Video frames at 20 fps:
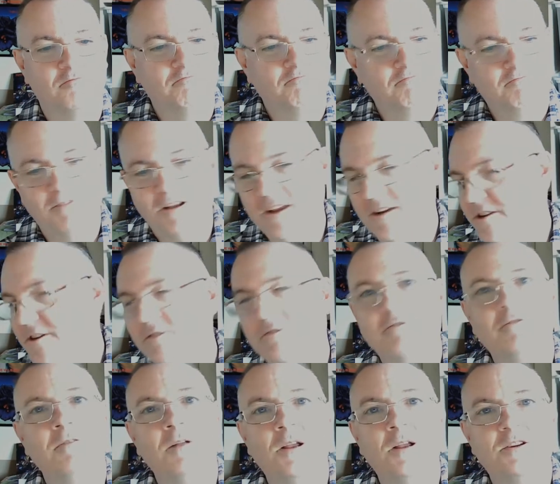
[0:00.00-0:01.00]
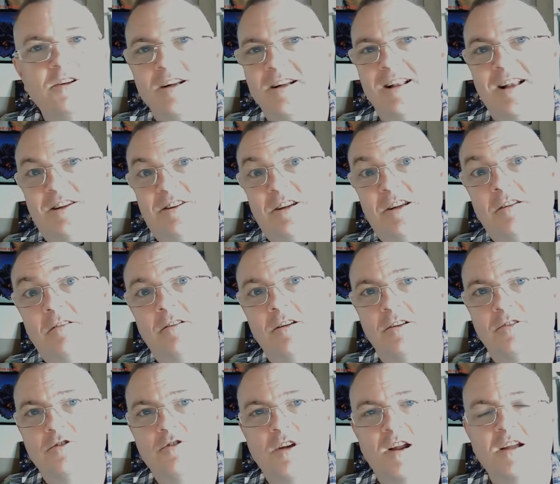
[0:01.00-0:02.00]
It's a classic
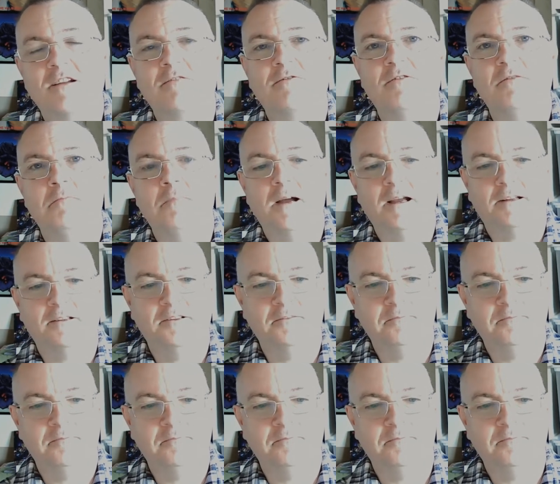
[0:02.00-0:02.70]
track from Magnum.